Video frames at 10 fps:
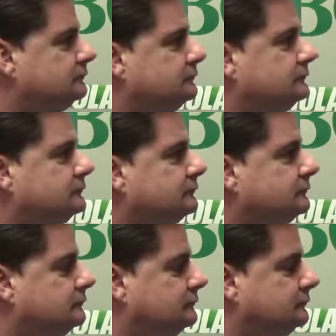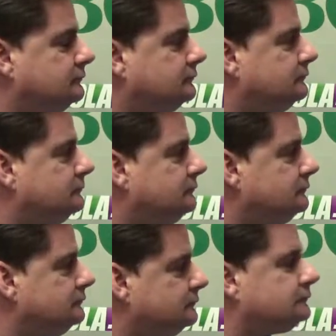
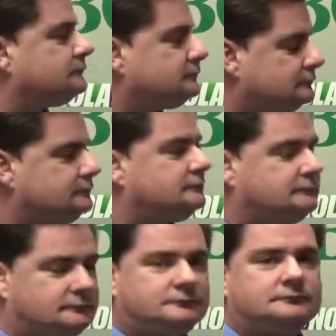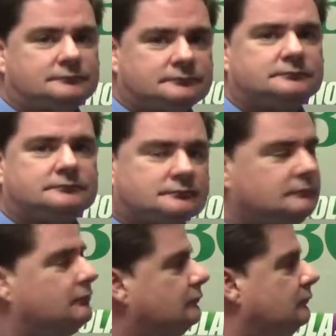
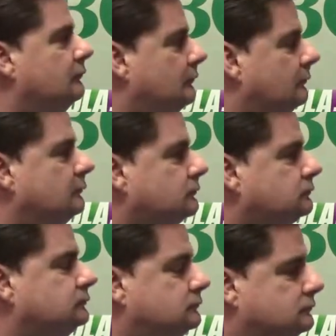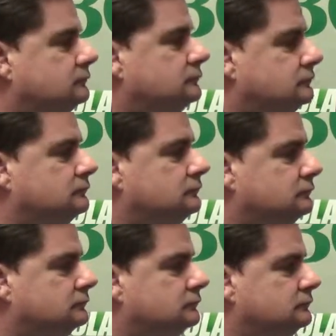
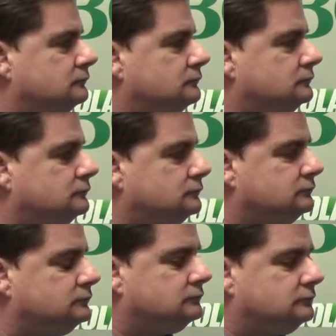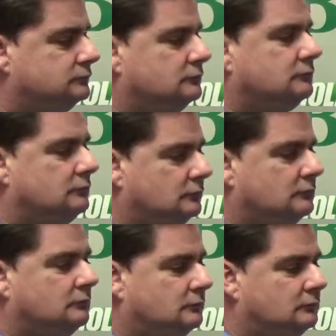
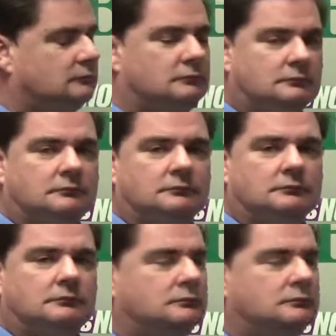The person shown says nothing.